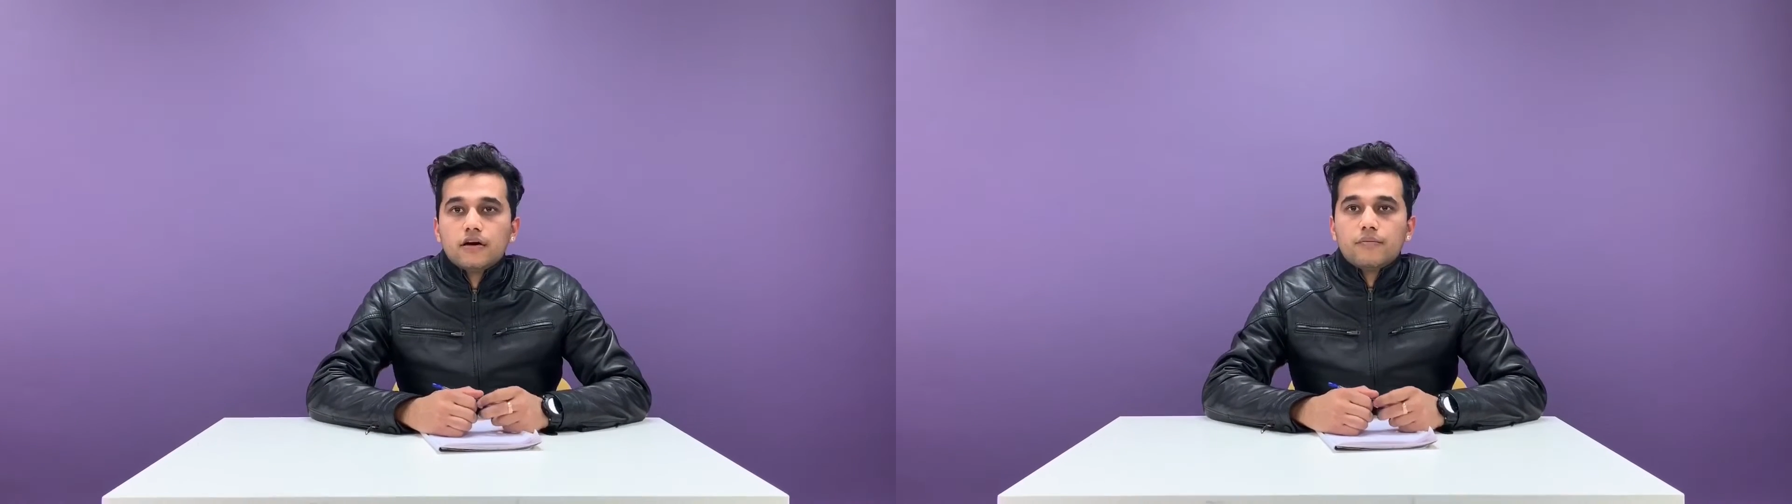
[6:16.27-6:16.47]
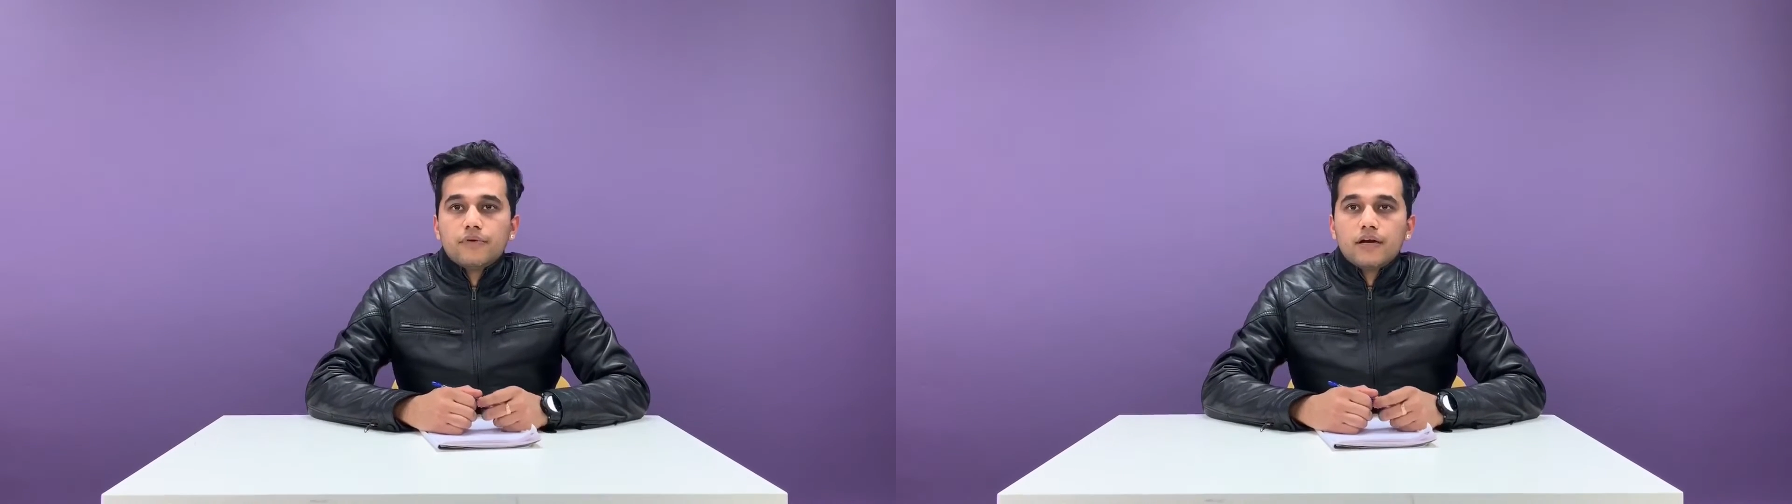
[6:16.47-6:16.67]

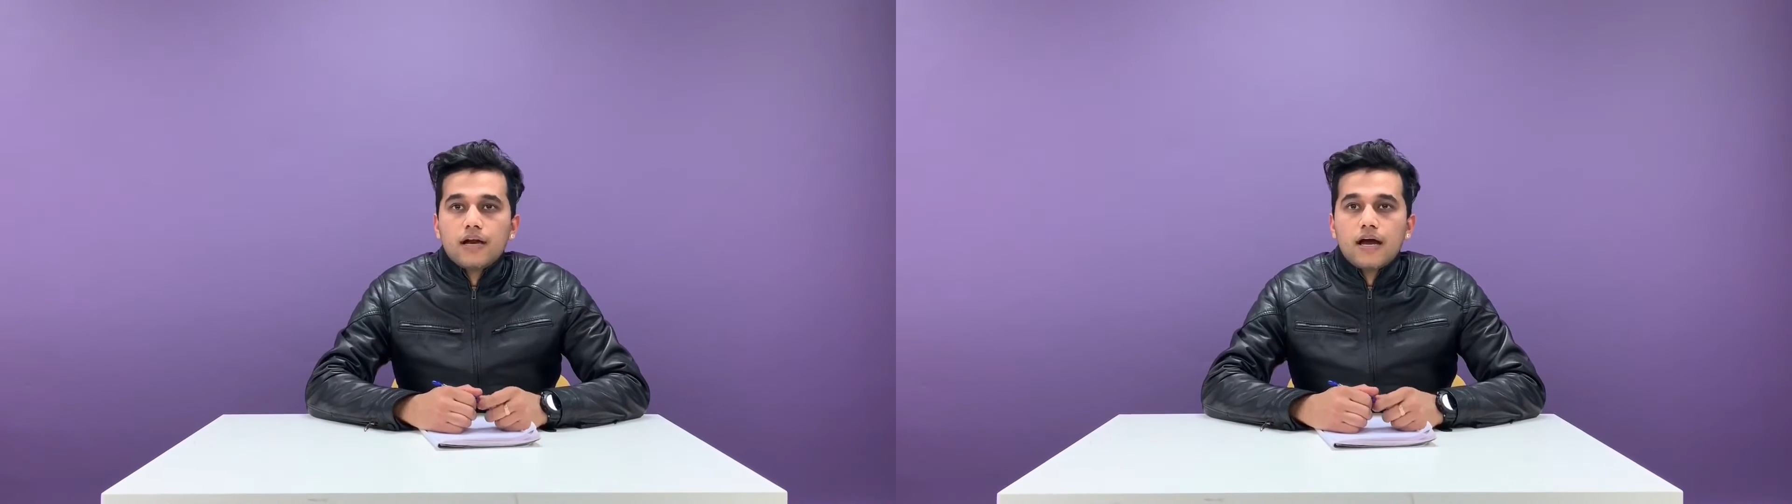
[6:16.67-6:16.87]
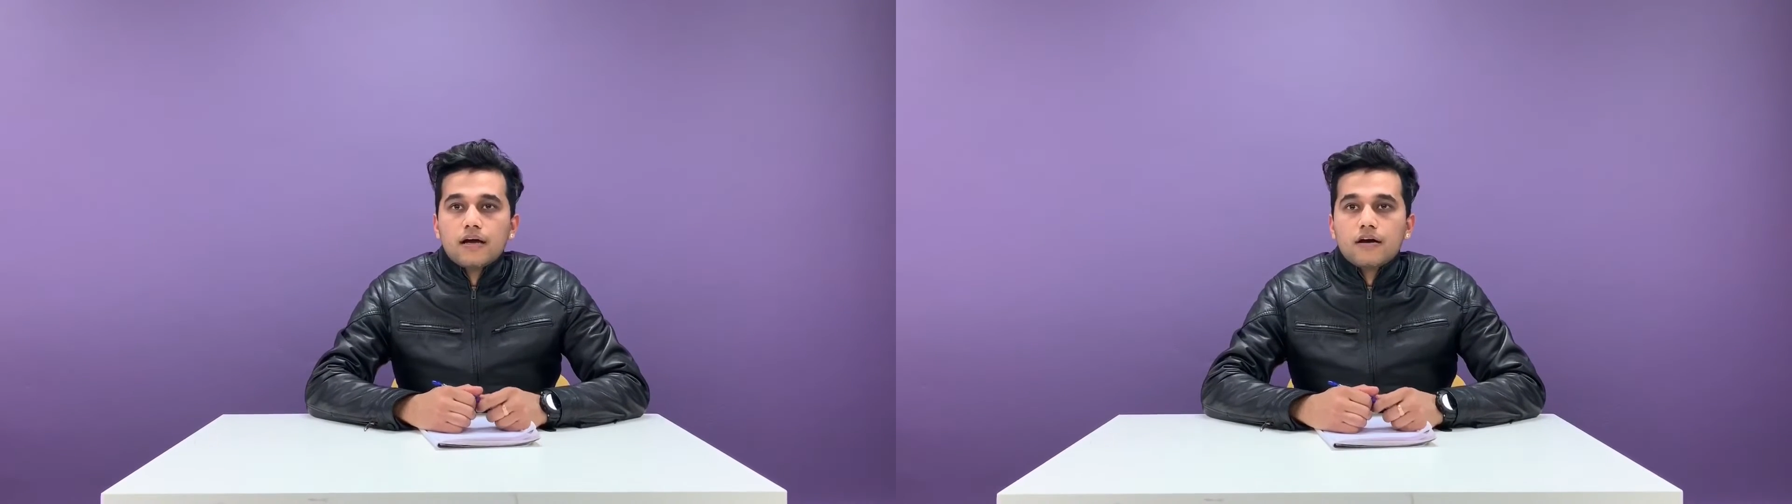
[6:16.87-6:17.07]

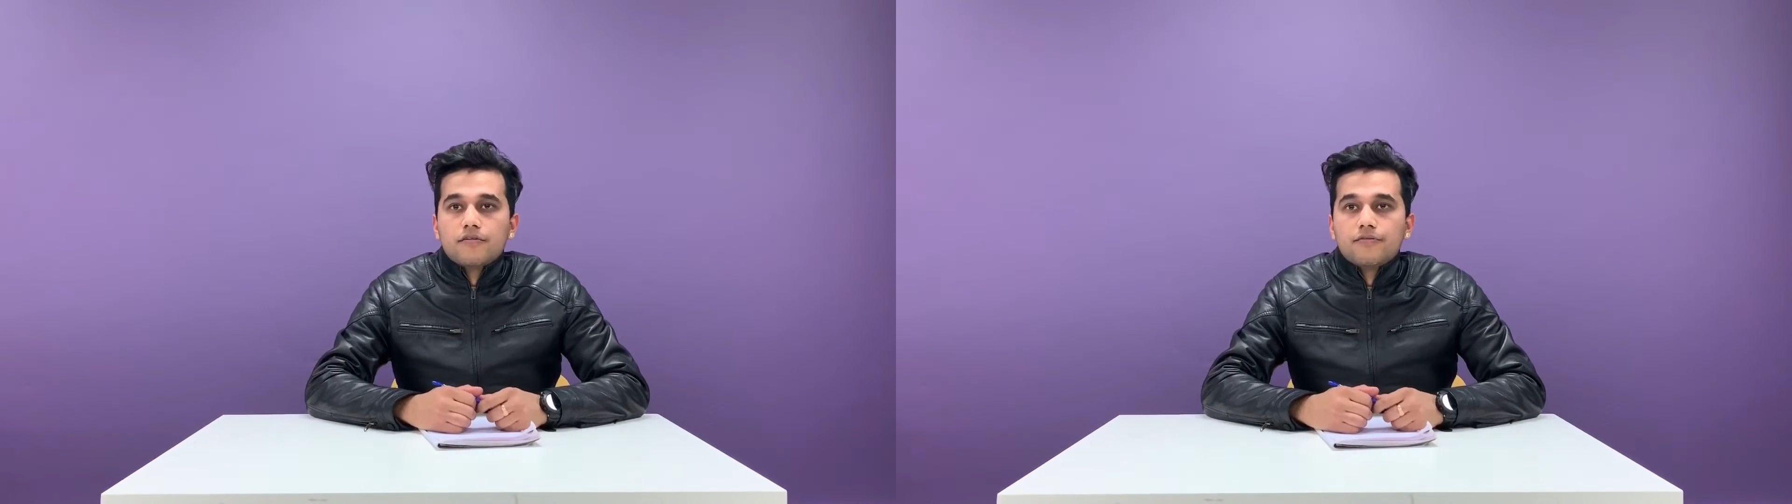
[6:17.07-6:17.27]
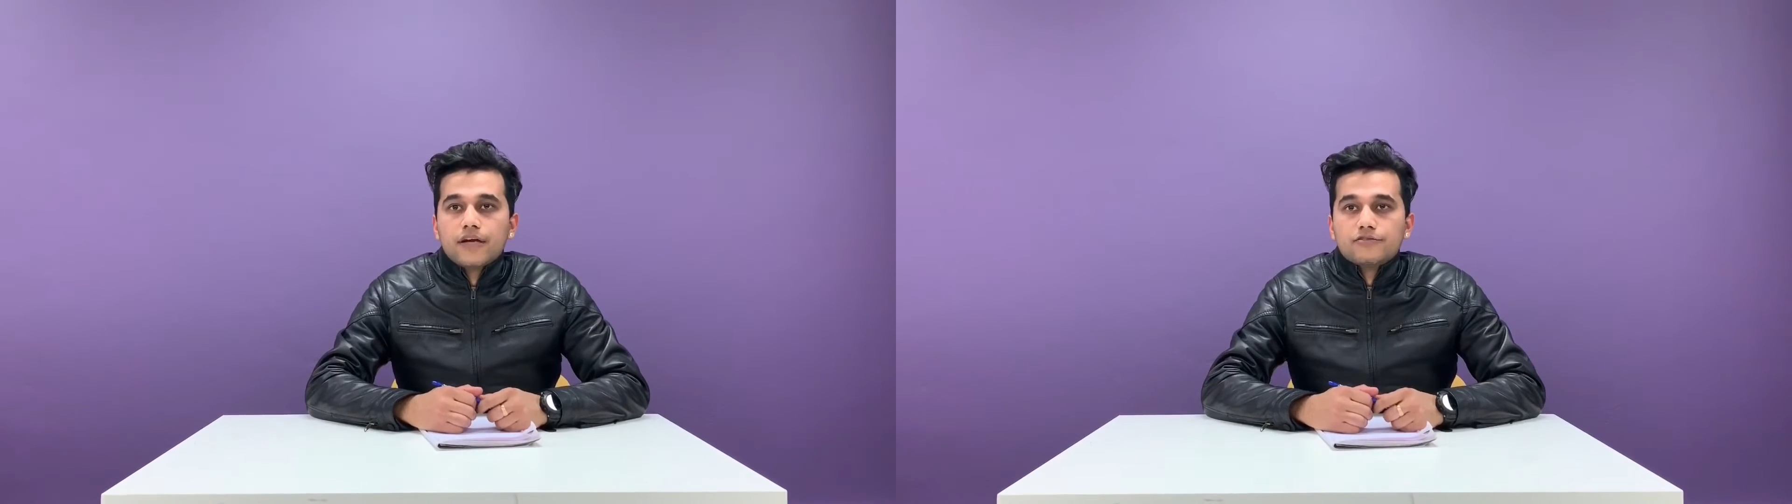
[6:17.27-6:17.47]
umbrella
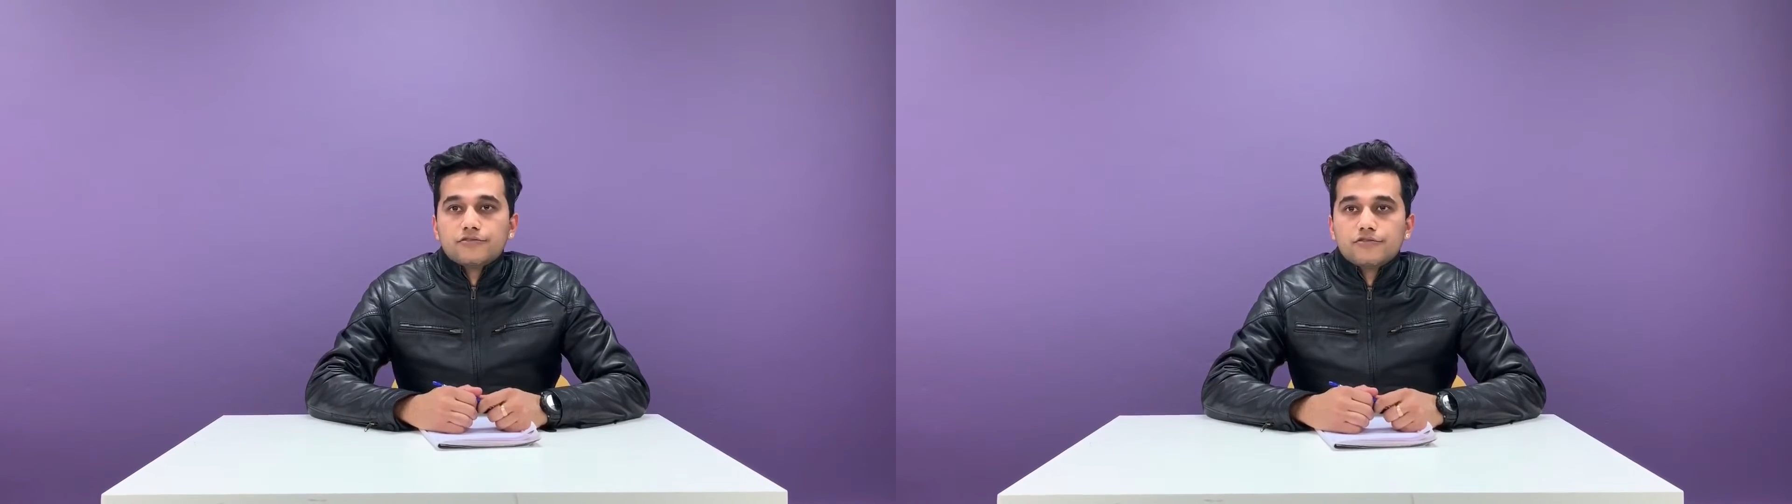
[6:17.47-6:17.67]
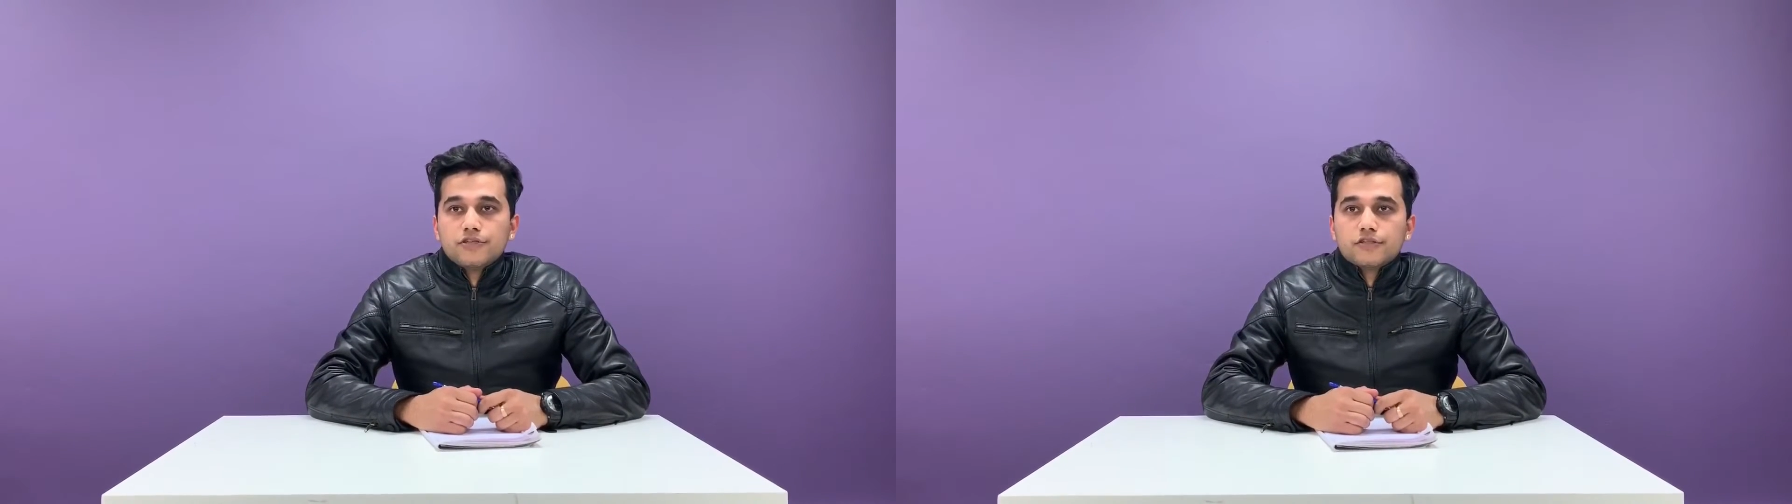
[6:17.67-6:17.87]
of
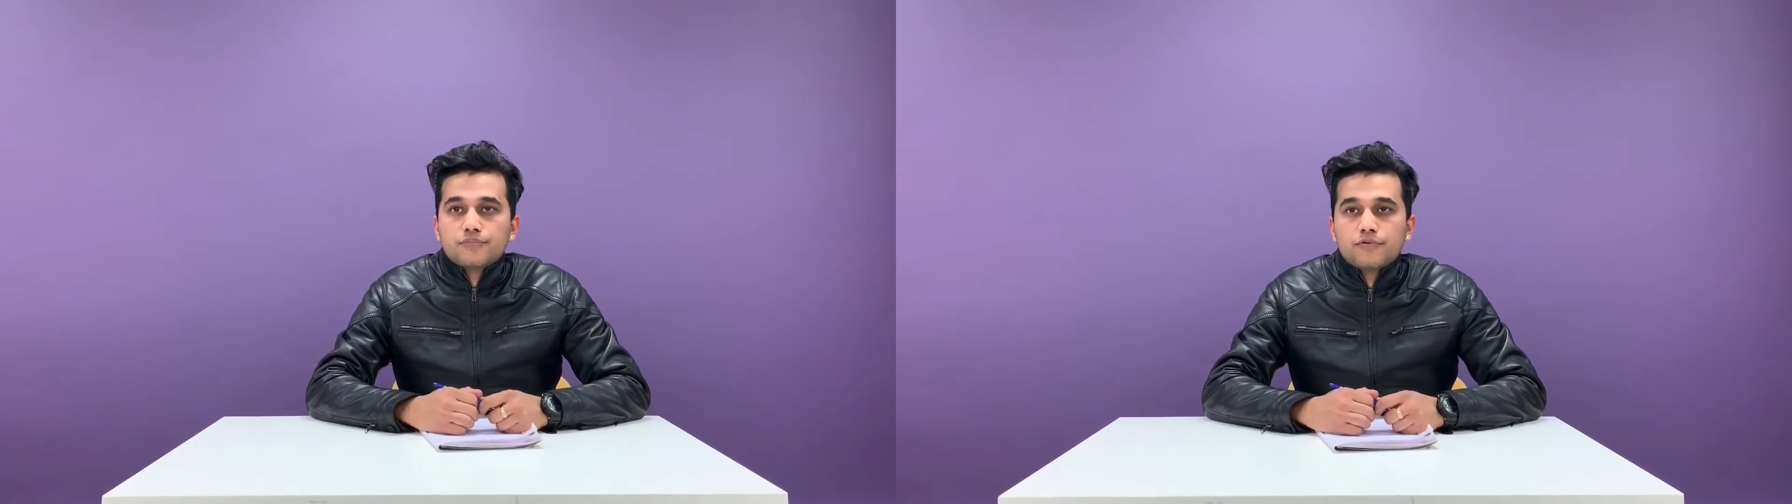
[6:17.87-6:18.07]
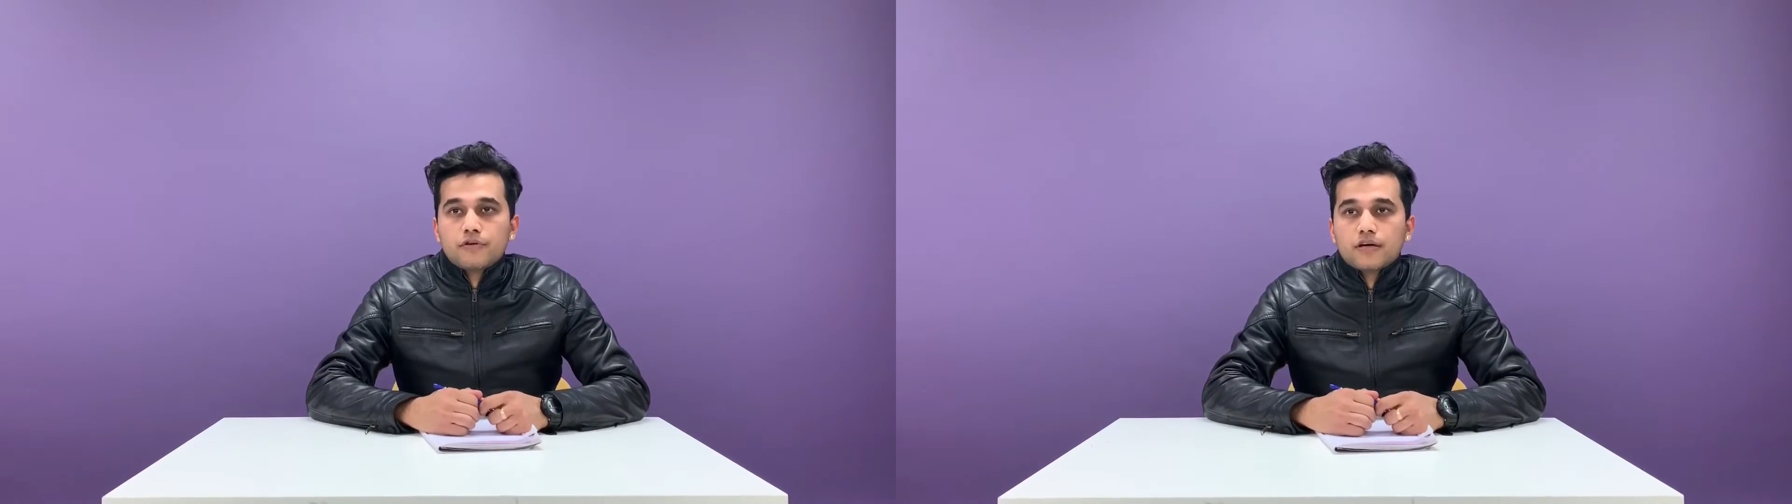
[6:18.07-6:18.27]
heterogeneous
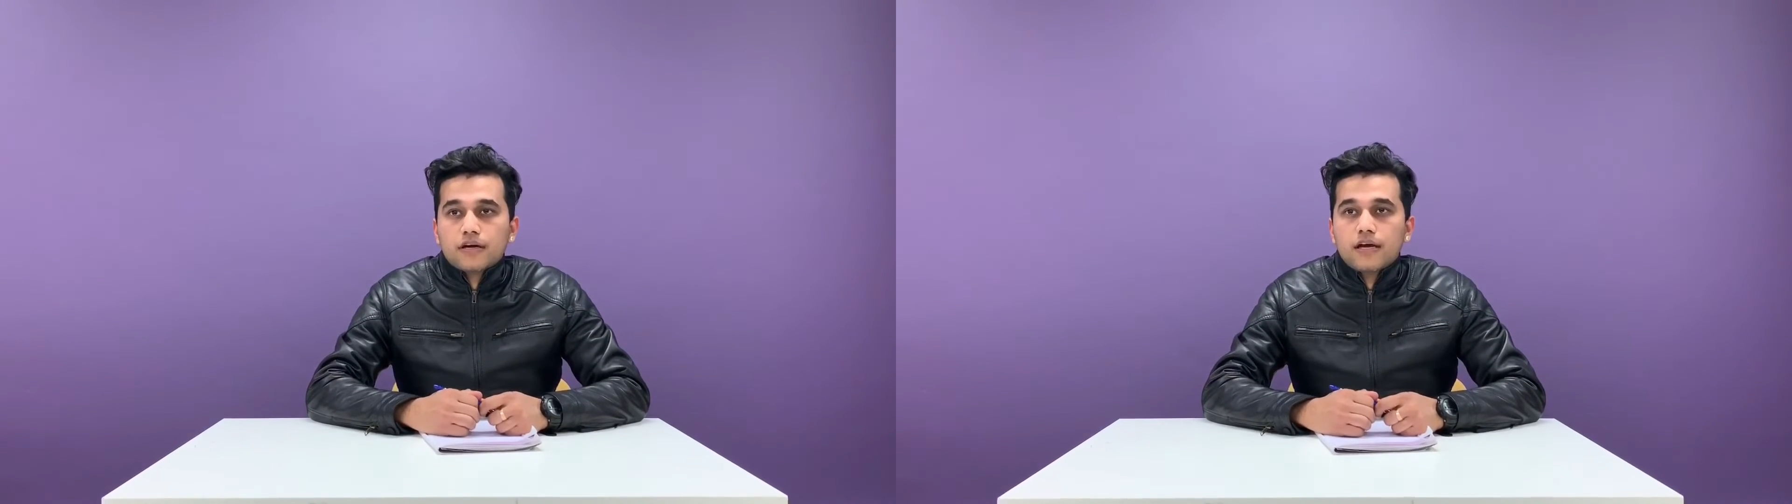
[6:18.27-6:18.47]
product,